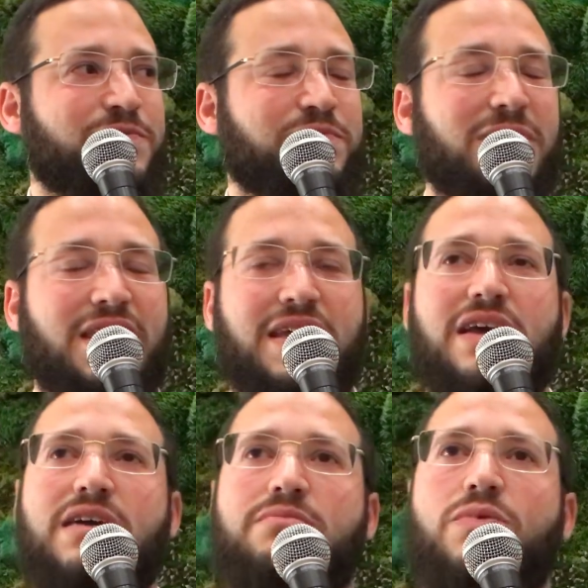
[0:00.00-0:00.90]
King
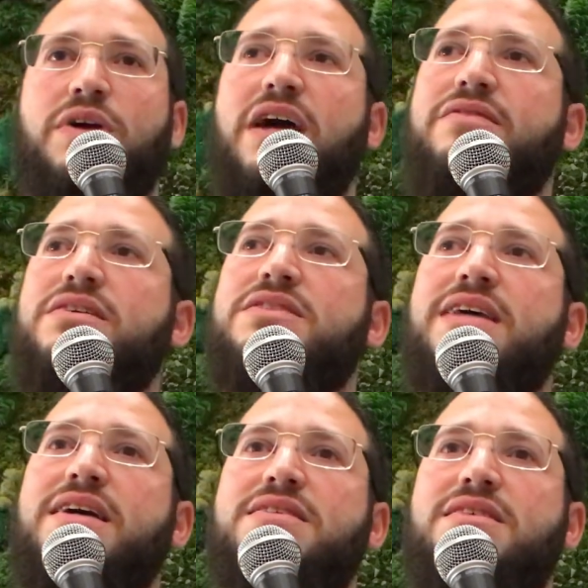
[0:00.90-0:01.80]
Achashverosh.
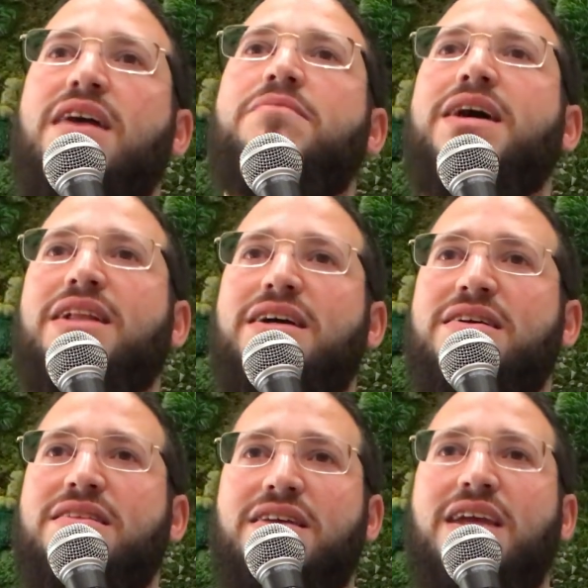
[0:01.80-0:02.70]
But whenever it
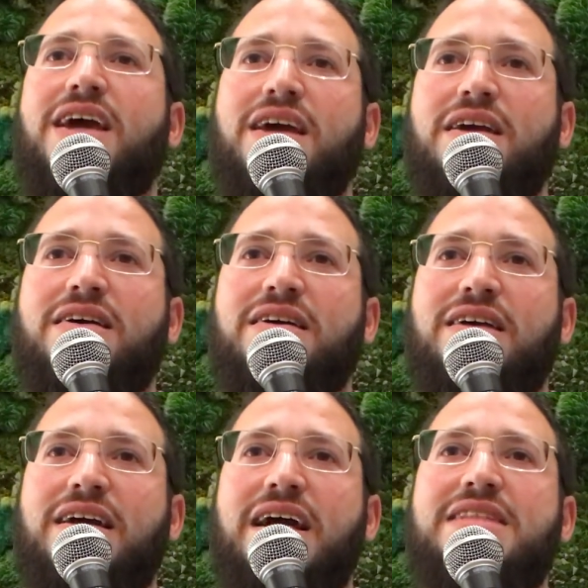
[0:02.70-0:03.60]
says Hamelech,
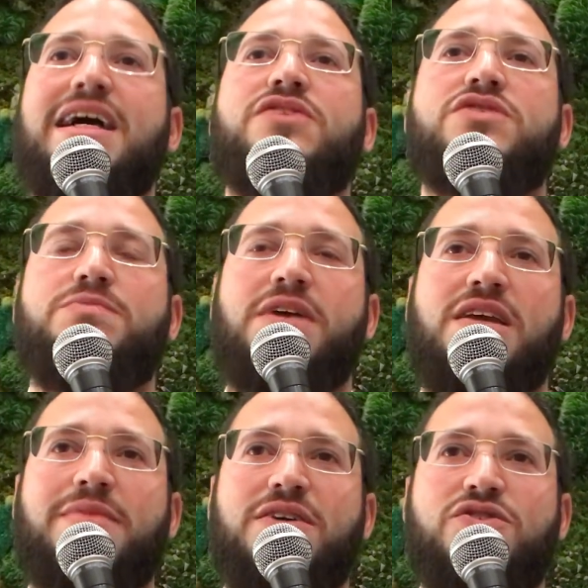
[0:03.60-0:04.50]
the king,
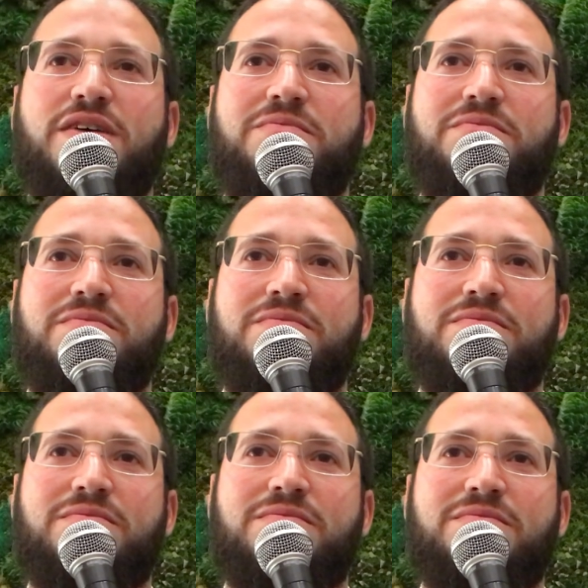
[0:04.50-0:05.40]
it's actually speaking
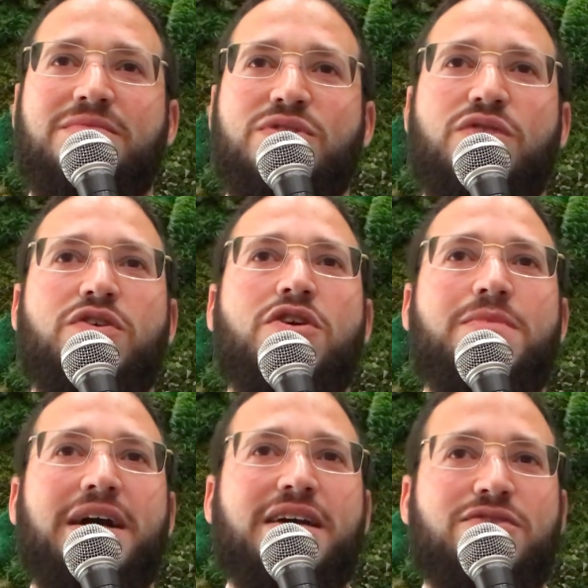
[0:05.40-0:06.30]
about Hashem.
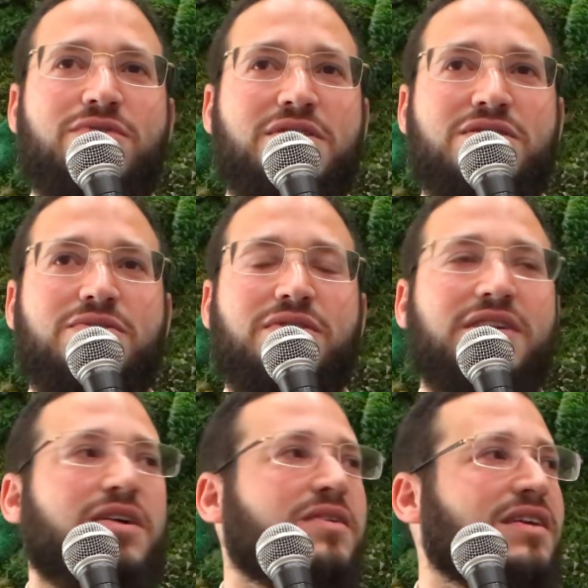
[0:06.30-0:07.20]
So if you go
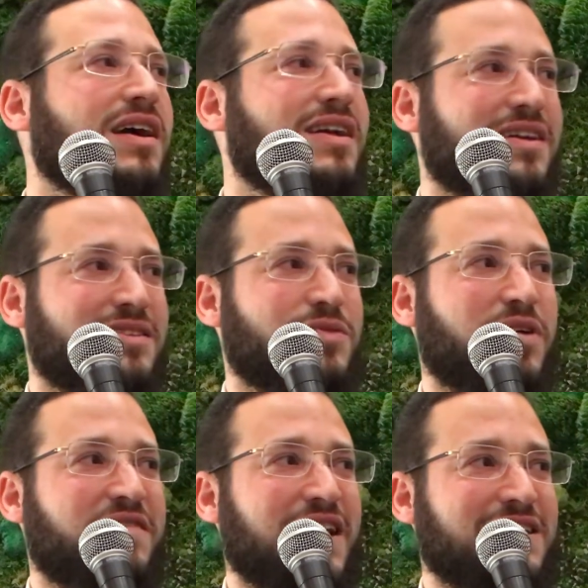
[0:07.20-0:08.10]
back and you read the story
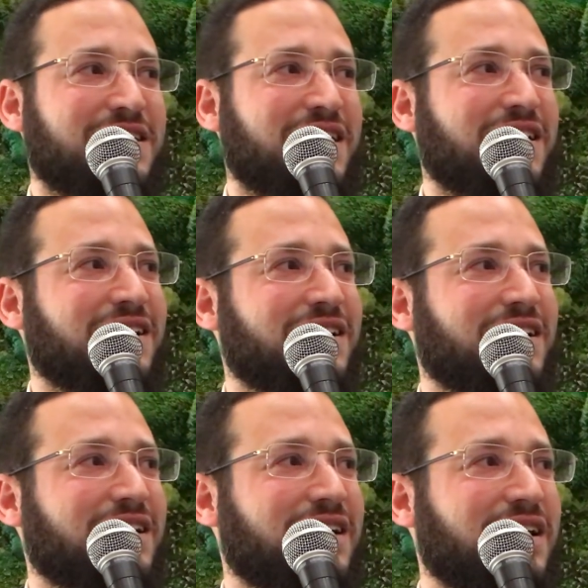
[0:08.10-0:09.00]
knowing that, it's
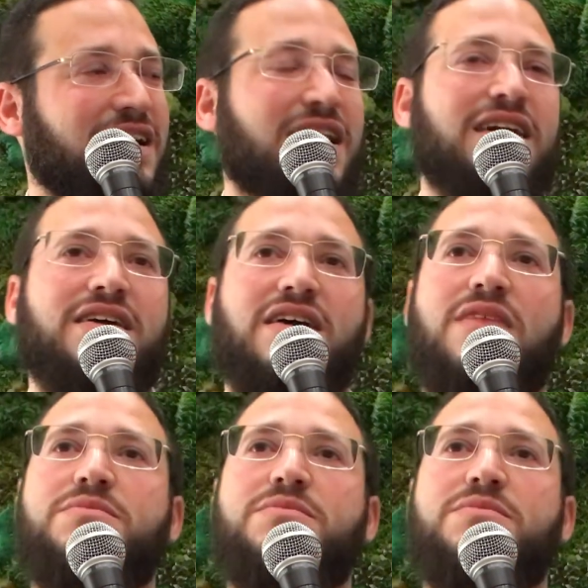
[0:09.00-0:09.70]
quite fascinating.